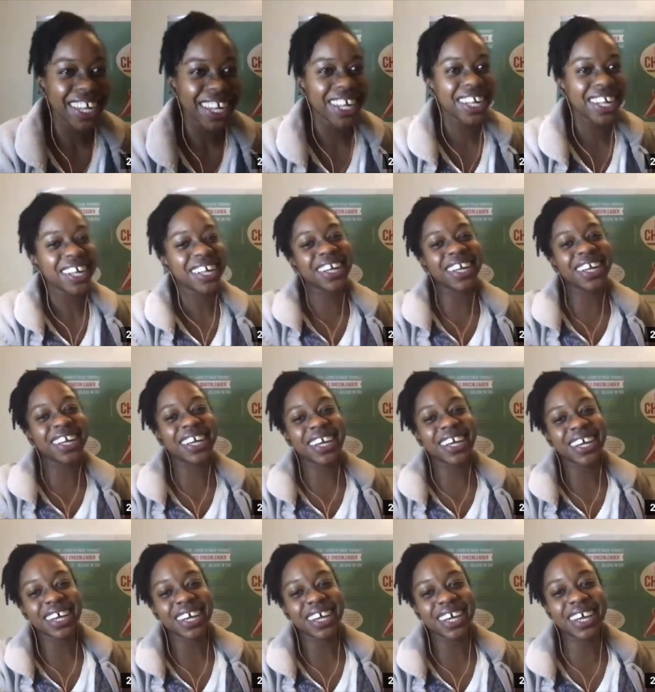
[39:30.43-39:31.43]
But
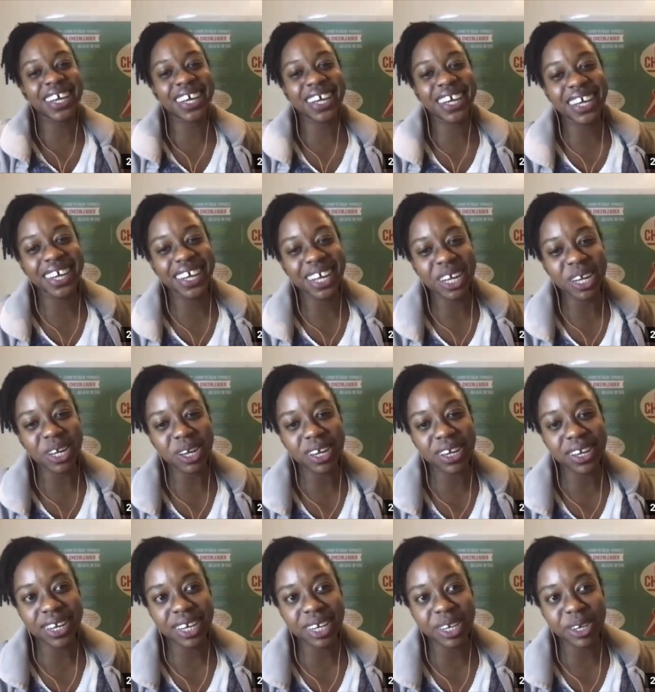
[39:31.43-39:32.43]
um,
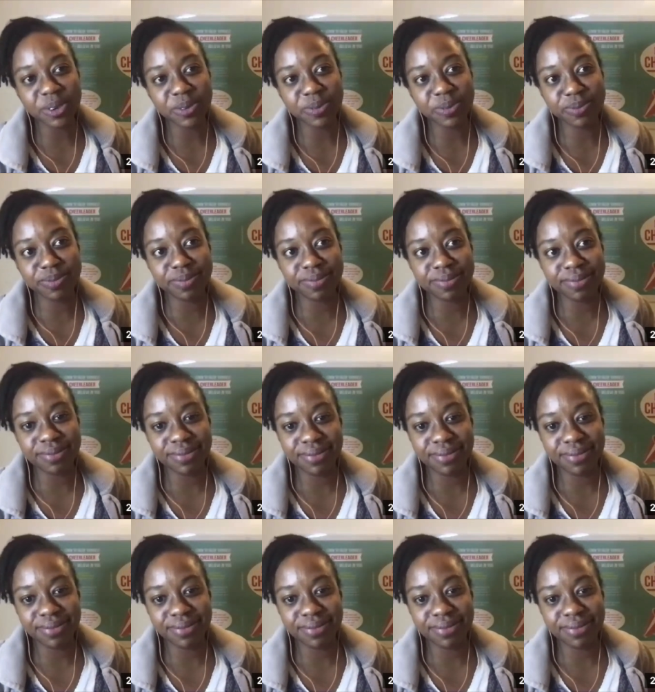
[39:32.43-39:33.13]
transparency is